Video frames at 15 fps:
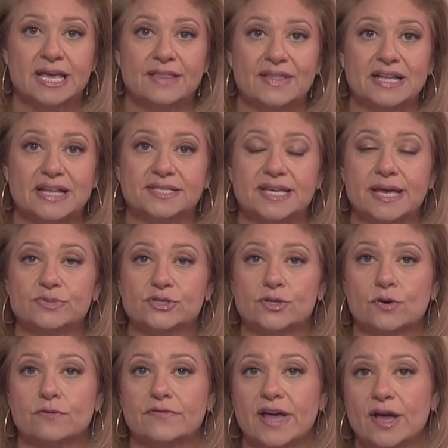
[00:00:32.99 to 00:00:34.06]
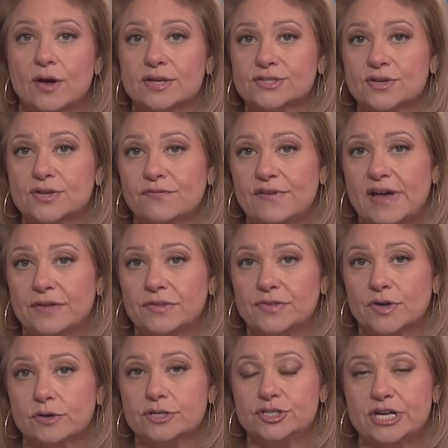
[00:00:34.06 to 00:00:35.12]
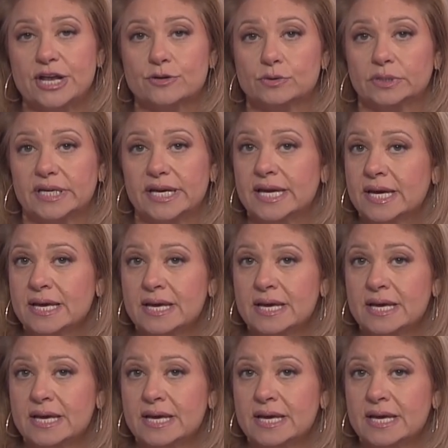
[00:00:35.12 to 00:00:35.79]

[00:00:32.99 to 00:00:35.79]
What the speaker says: That same survey also found that there are generally